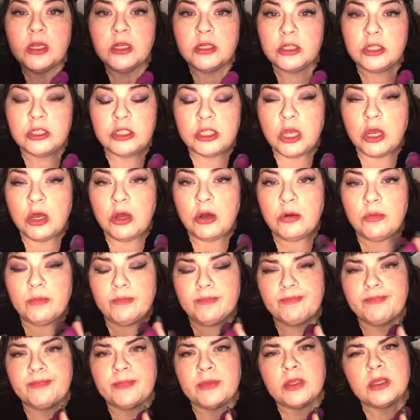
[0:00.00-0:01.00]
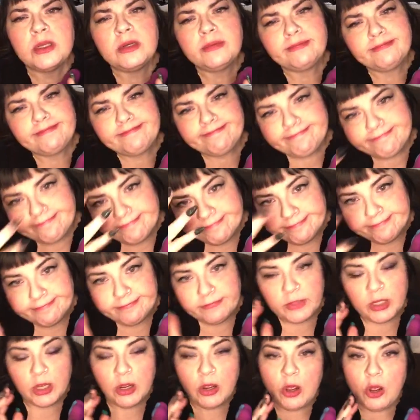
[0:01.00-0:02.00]
So,
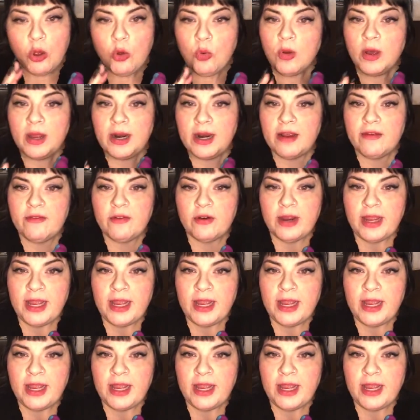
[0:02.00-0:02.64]
whatever.